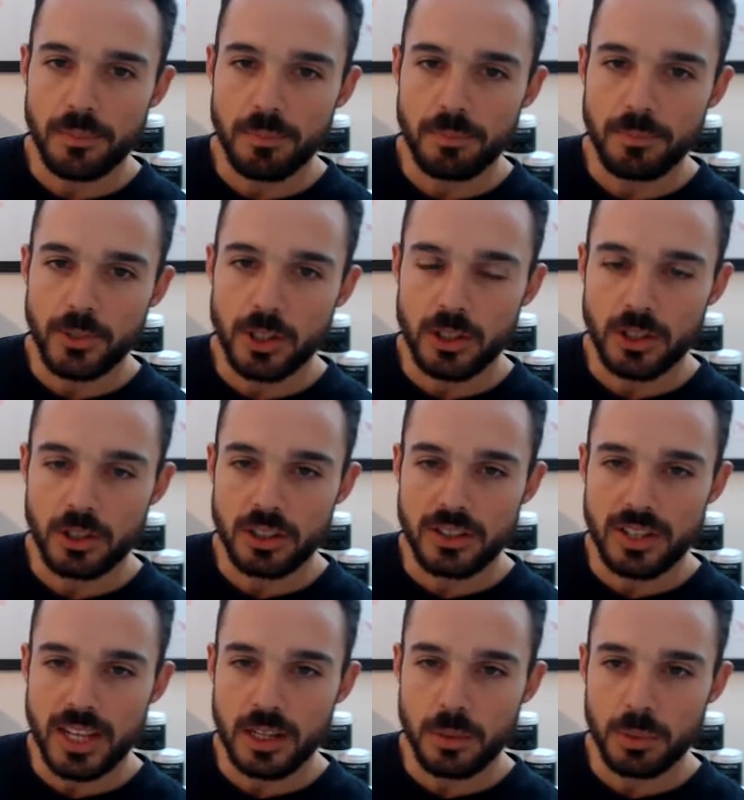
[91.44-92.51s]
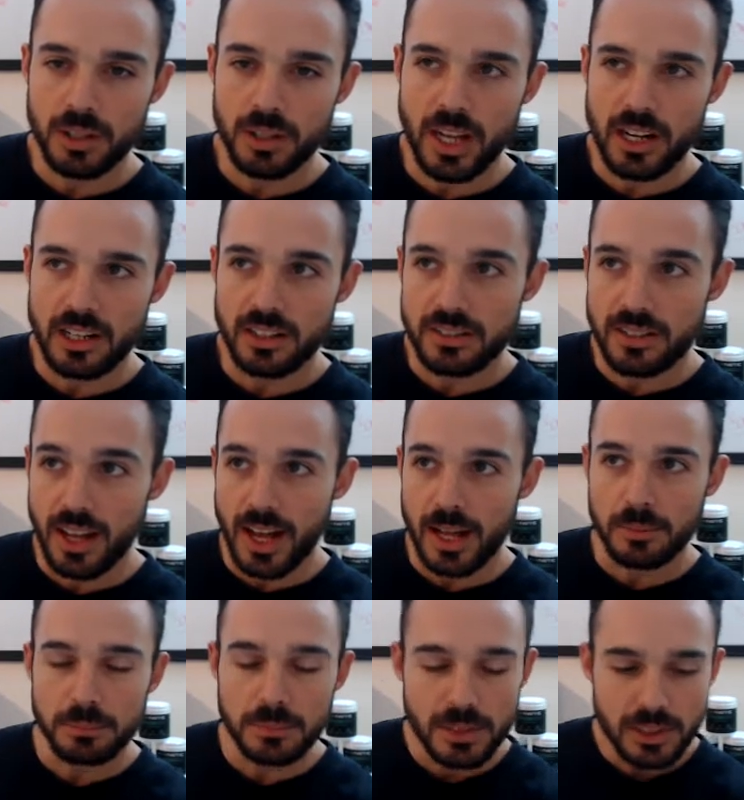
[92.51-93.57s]
You could take up a lot of your
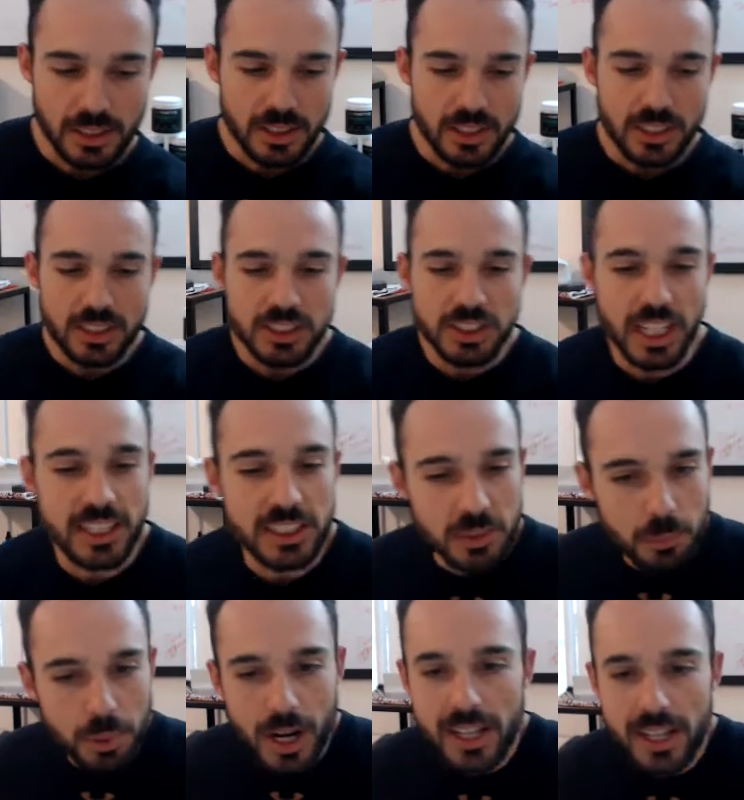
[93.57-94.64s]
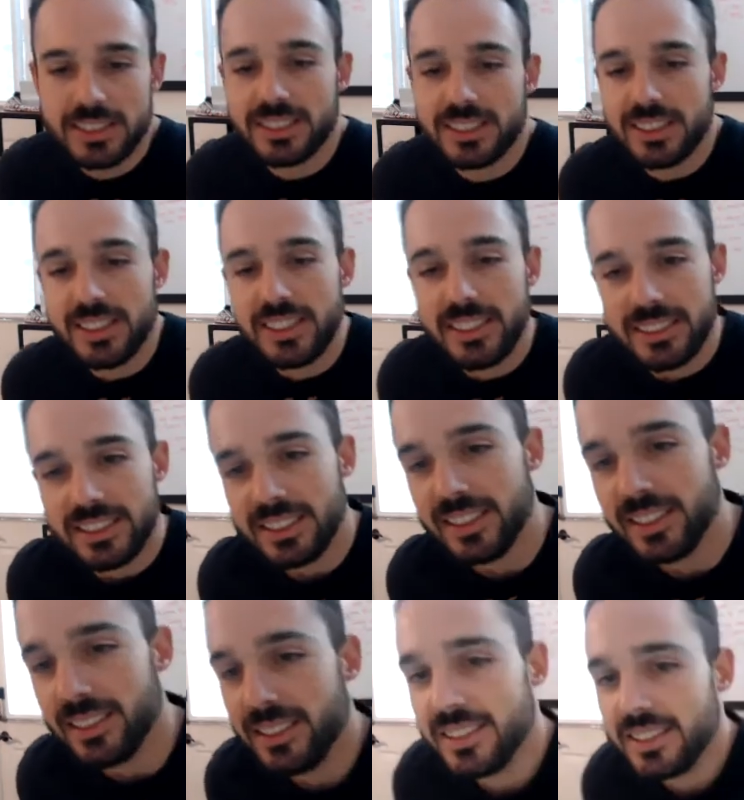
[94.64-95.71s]
time changing prices,
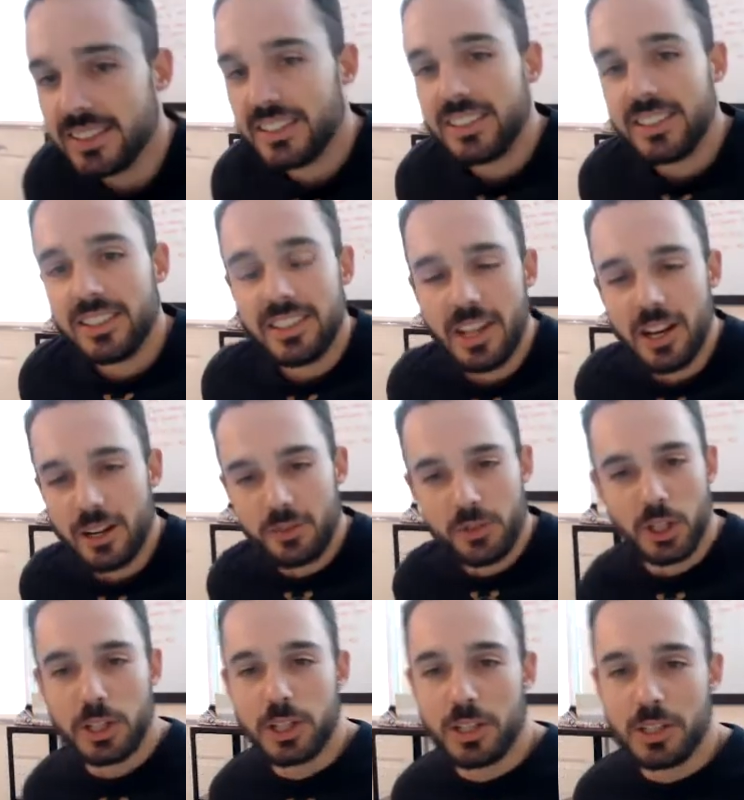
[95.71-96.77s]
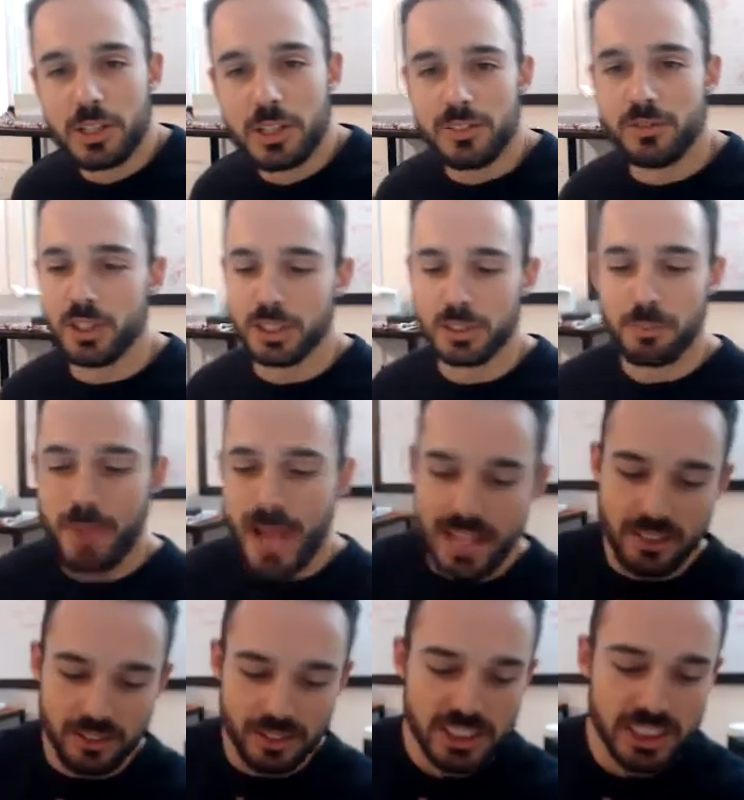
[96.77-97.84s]
and if you're
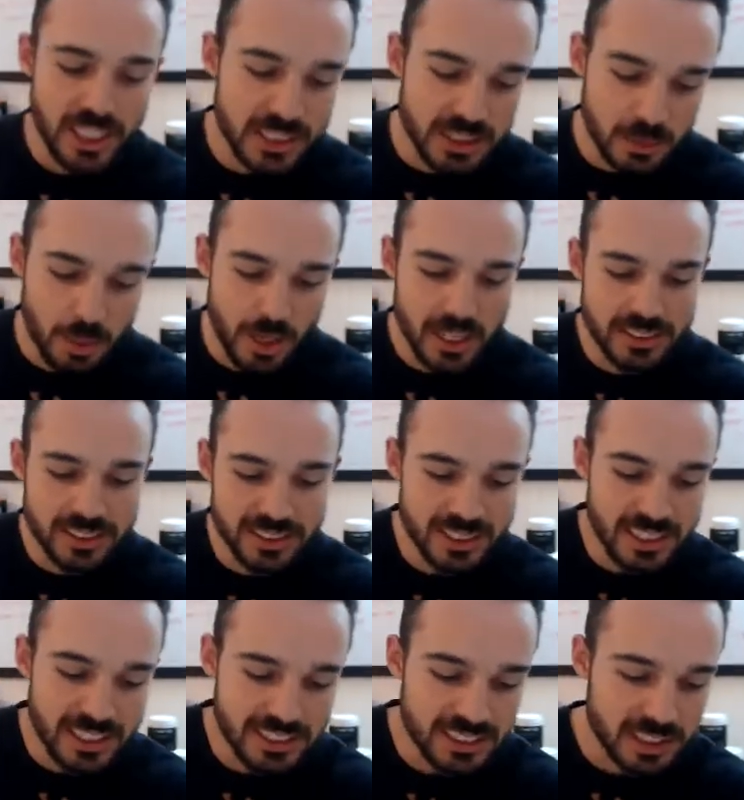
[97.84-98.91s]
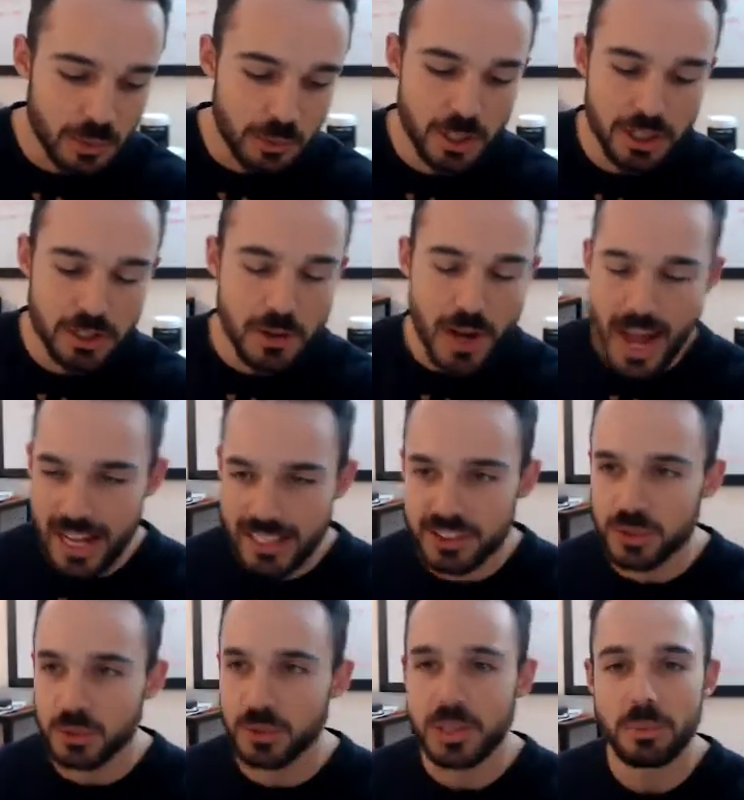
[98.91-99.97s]
manually changing prices against someone who has
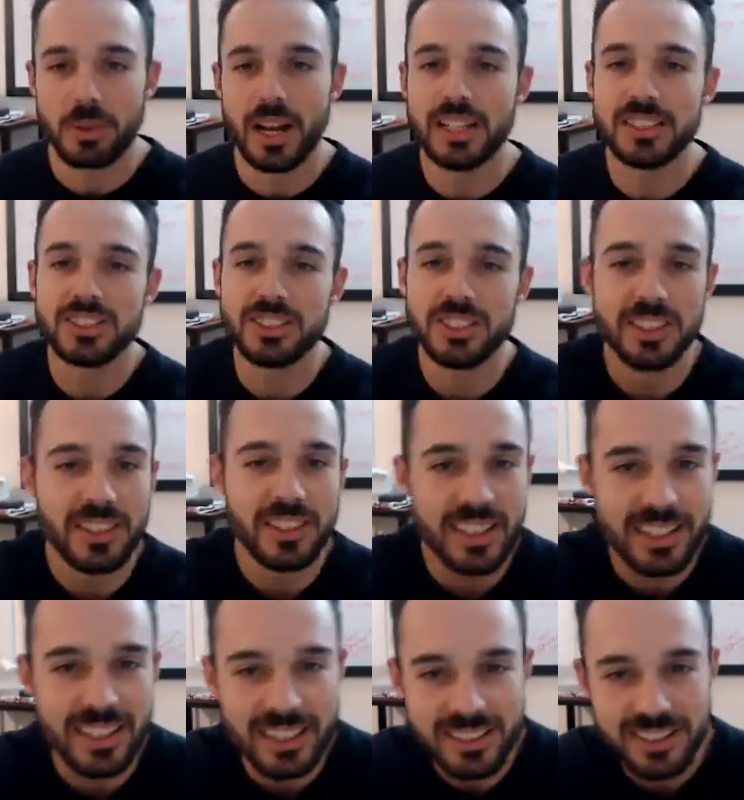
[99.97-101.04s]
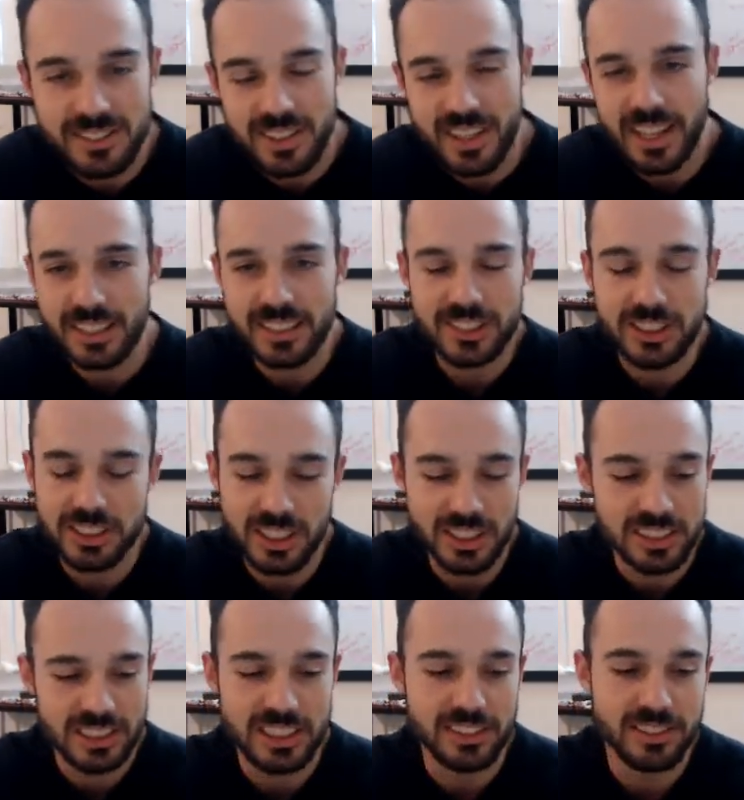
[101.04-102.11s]
a repricer, then it's like it just
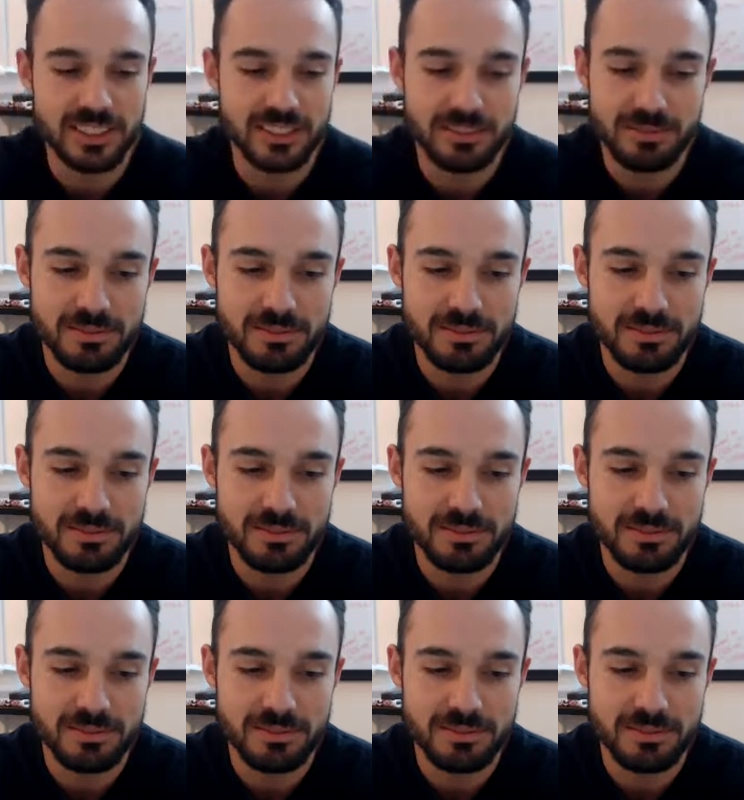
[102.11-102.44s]
doesn't even,